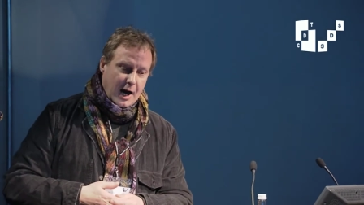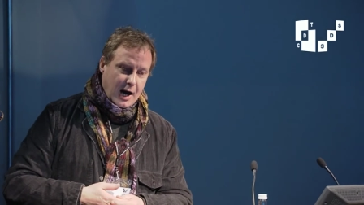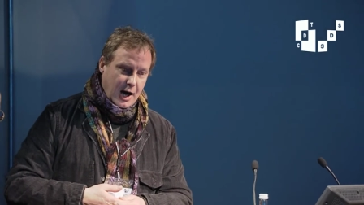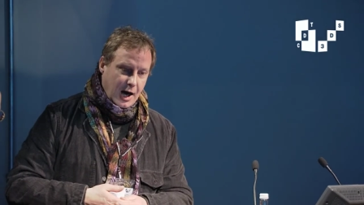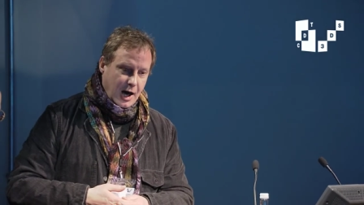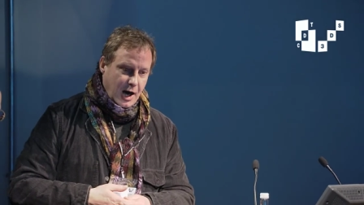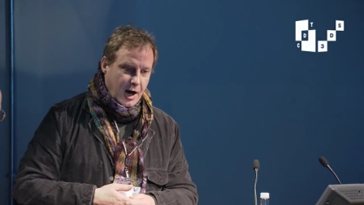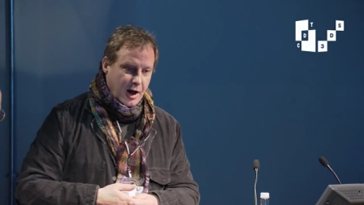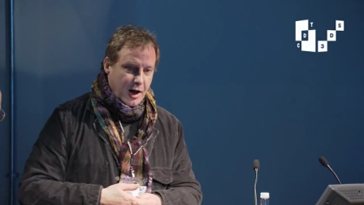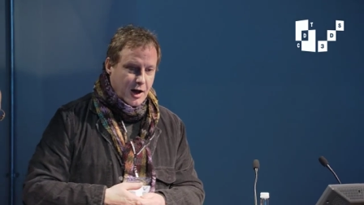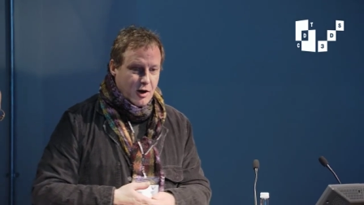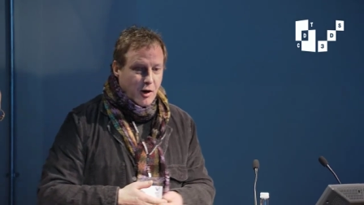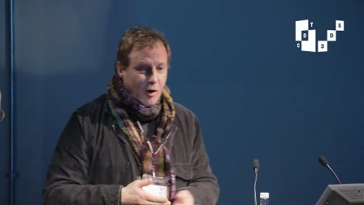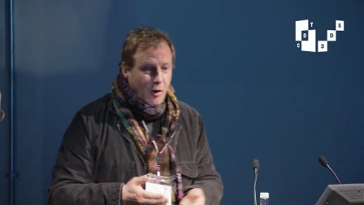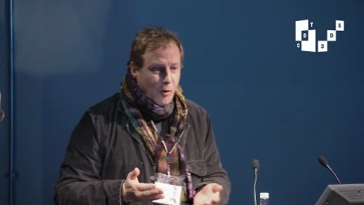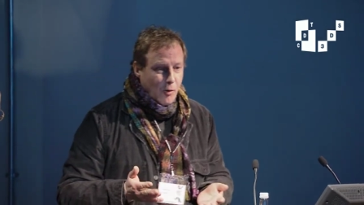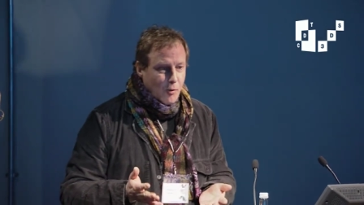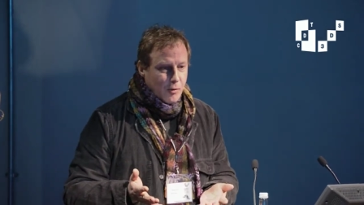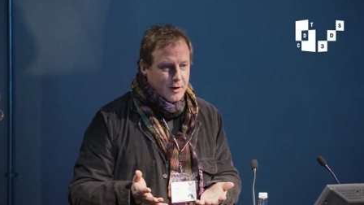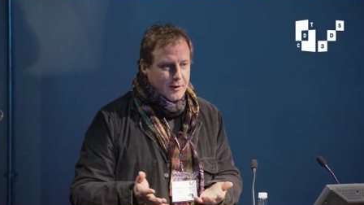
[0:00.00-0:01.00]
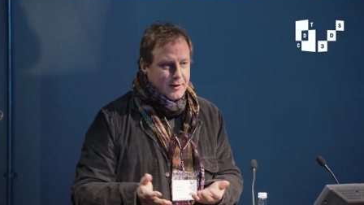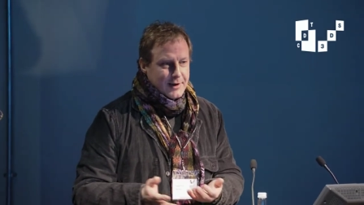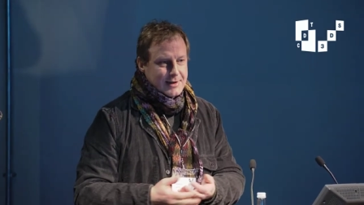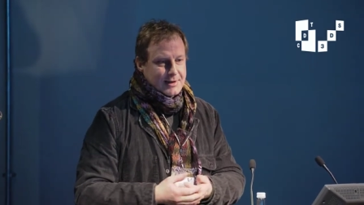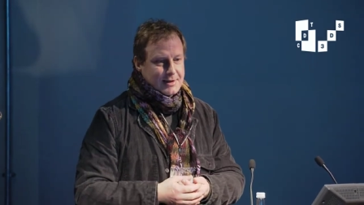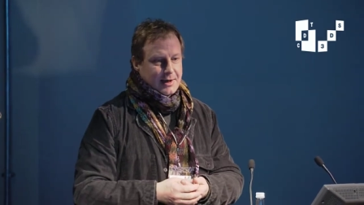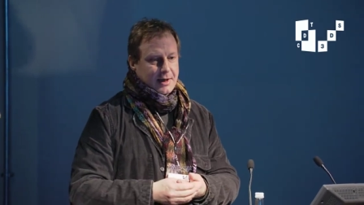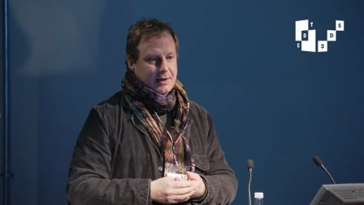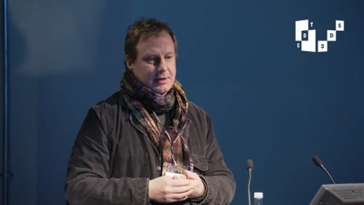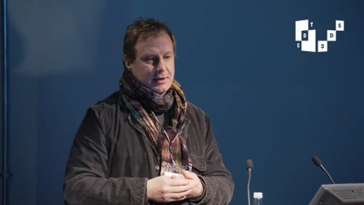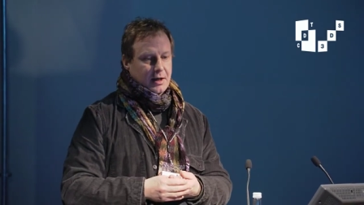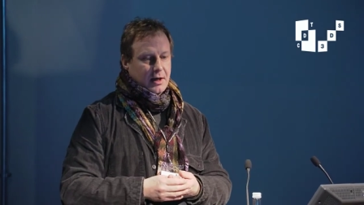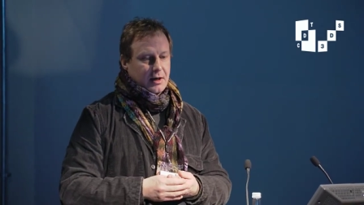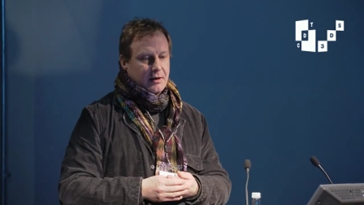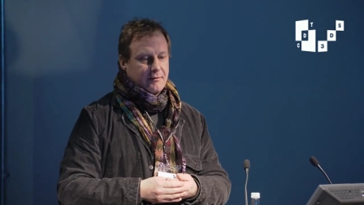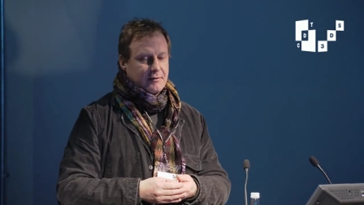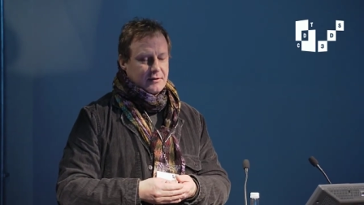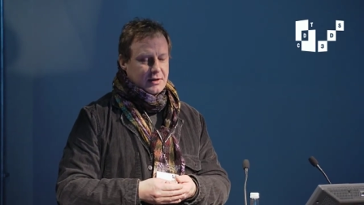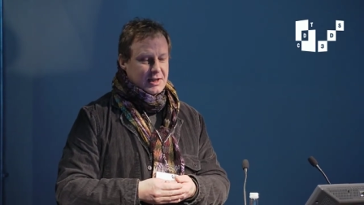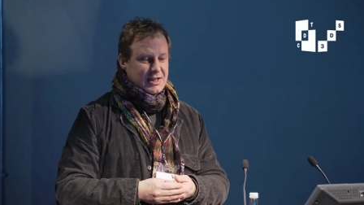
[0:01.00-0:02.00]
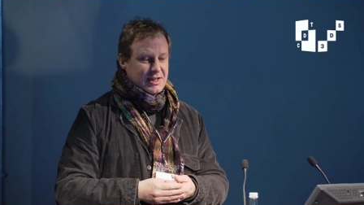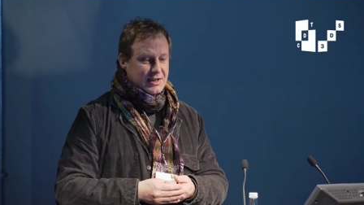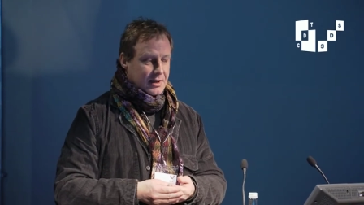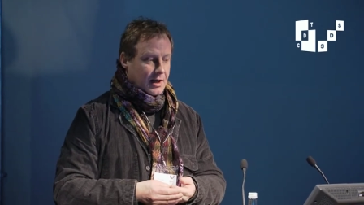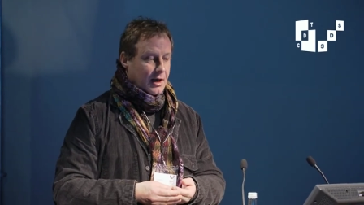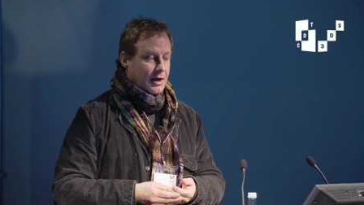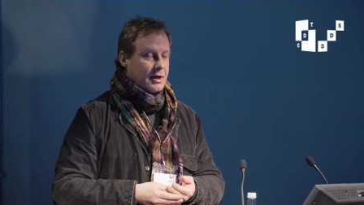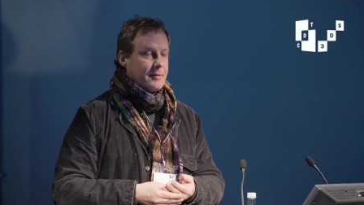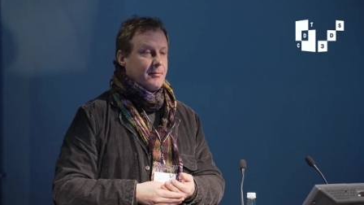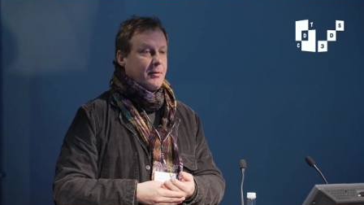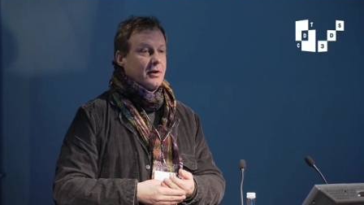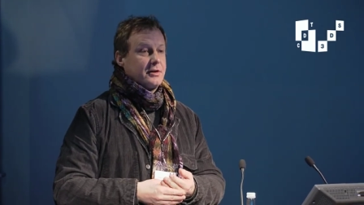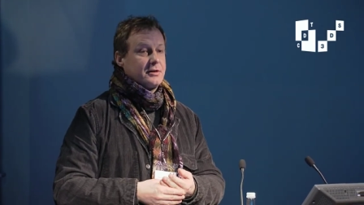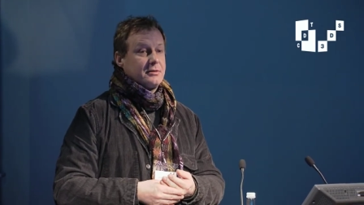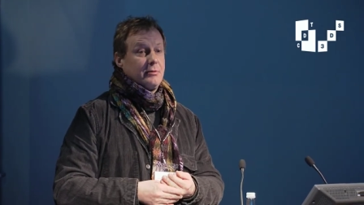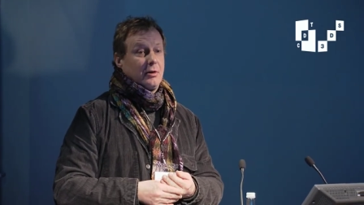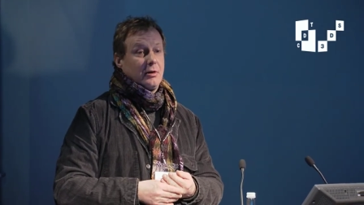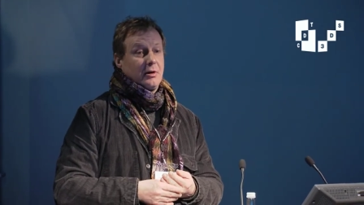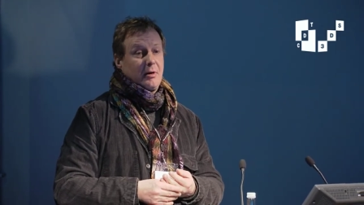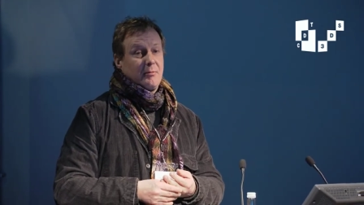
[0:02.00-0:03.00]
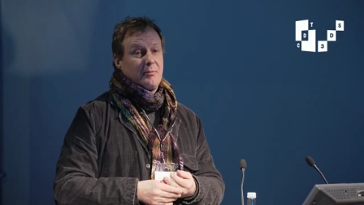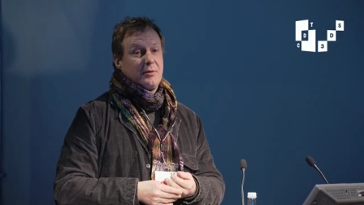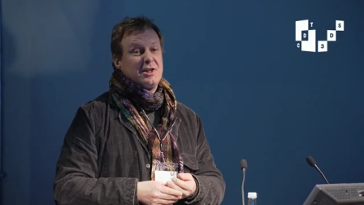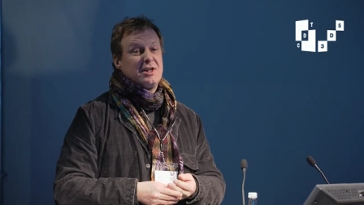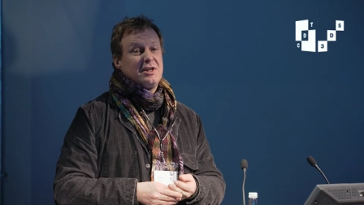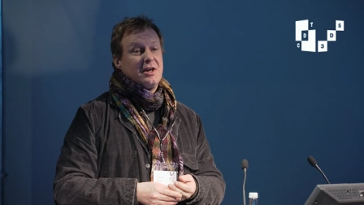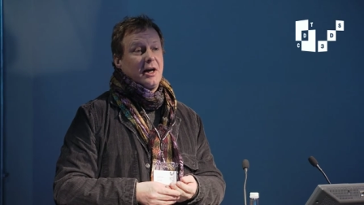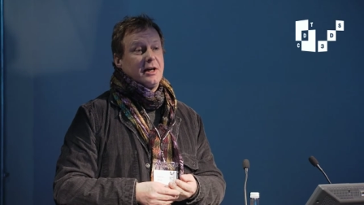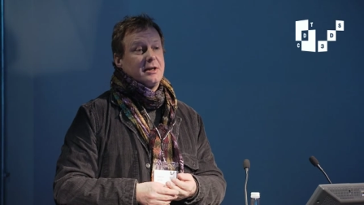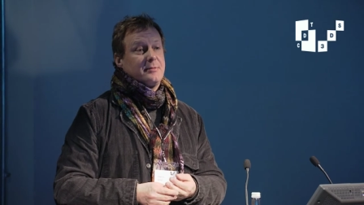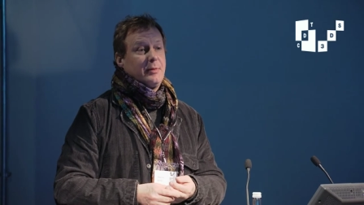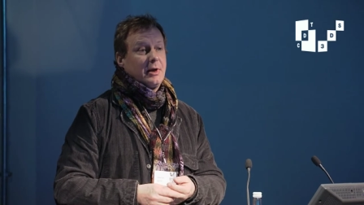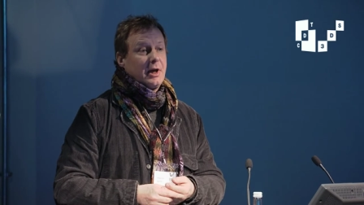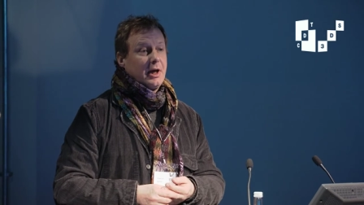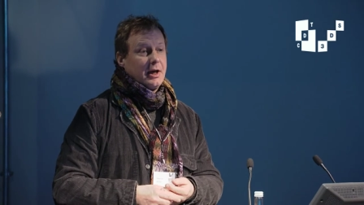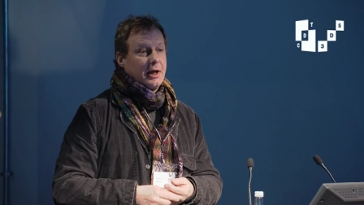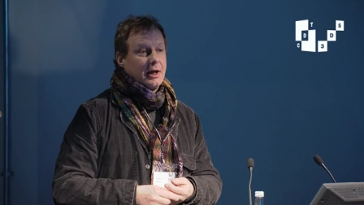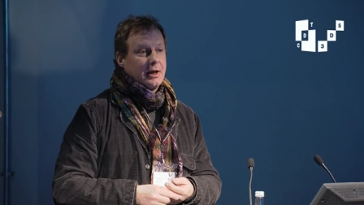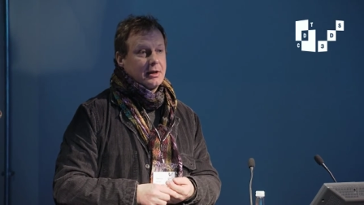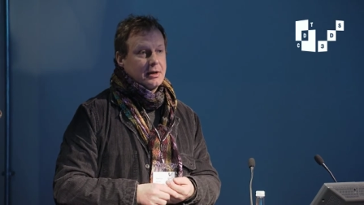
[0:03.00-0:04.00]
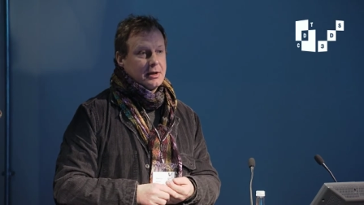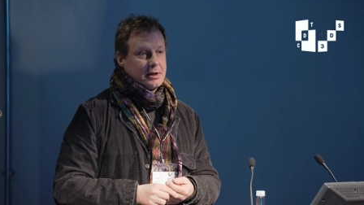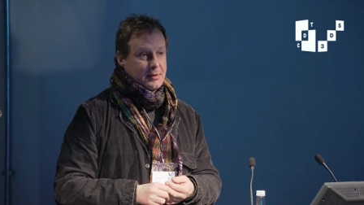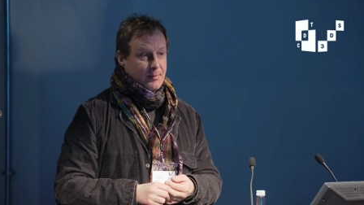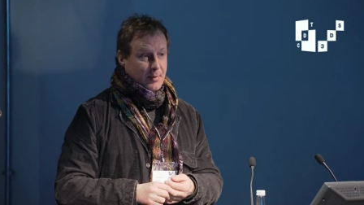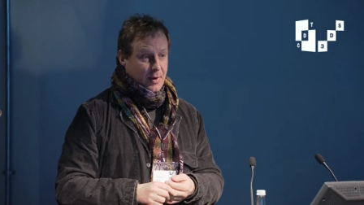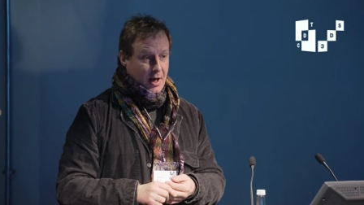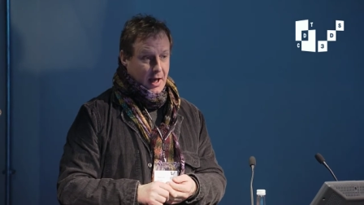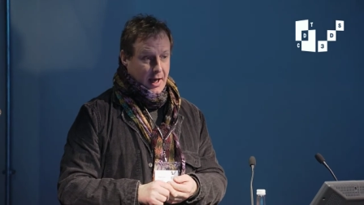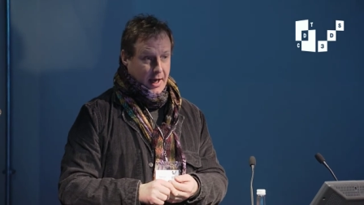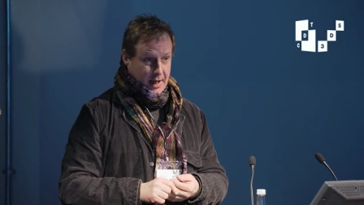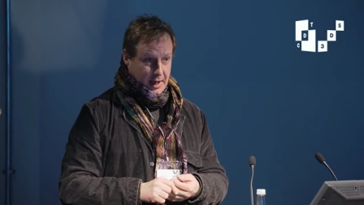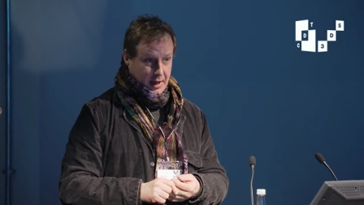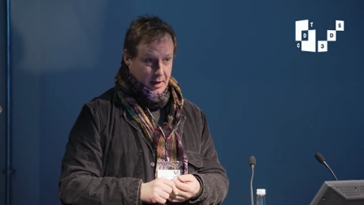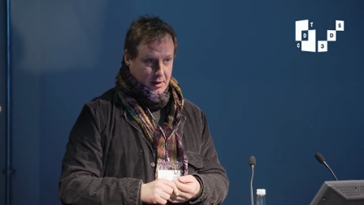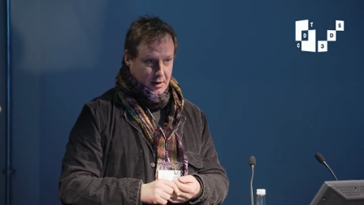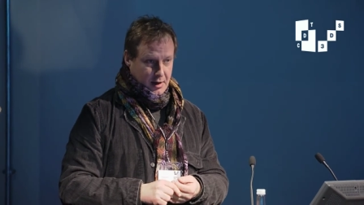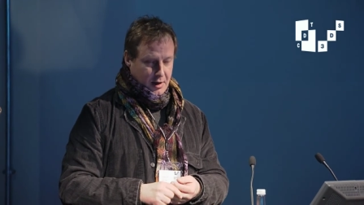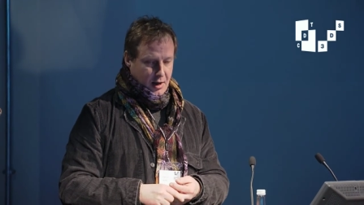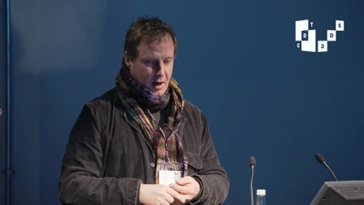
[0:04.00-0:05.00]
All of these things are kind of distinctly possible, and we're just beginning to play